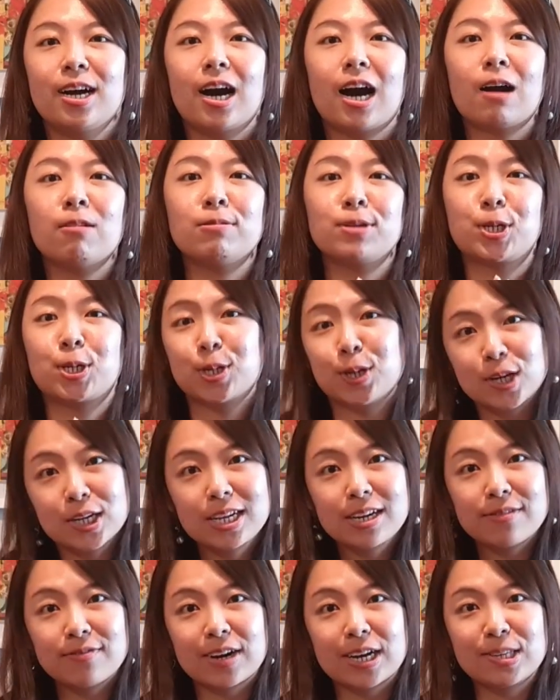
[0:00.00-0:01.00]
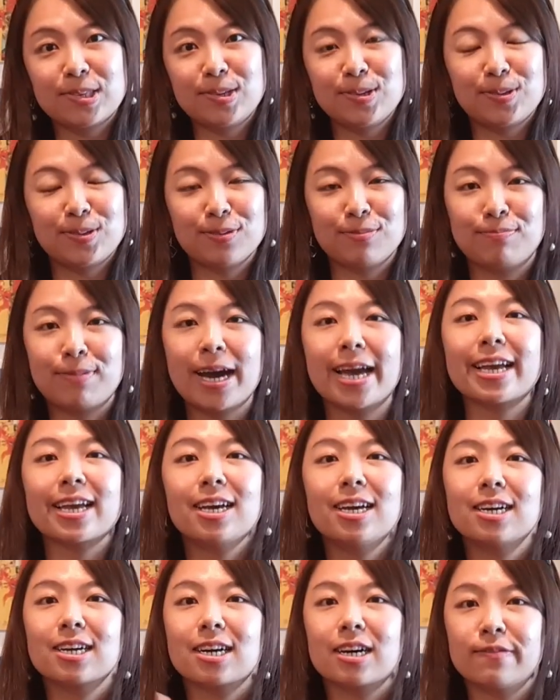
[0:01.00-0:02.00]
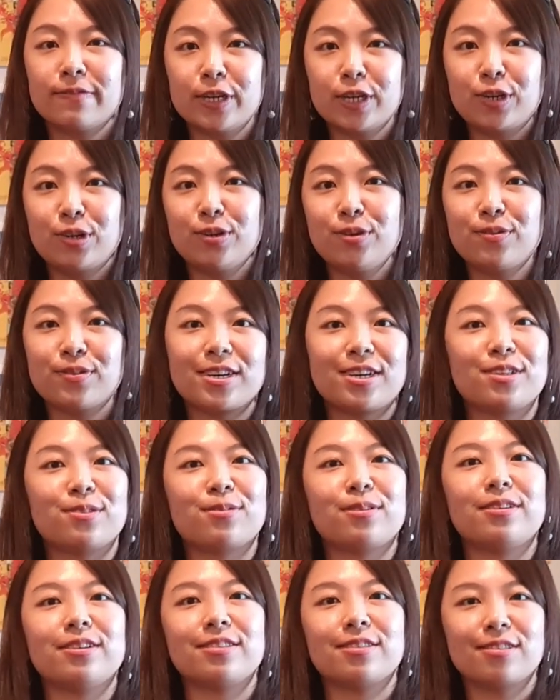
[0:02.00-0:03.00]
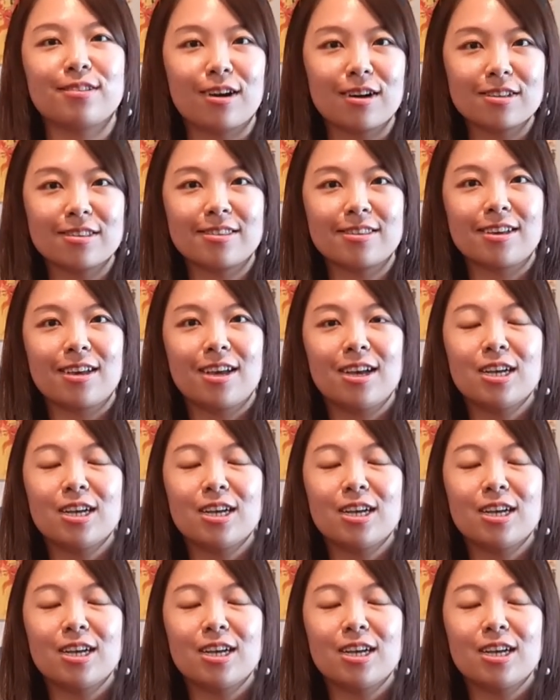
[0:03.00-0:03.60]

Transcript: I would strongly advise you to pack covered shoes as well as socks.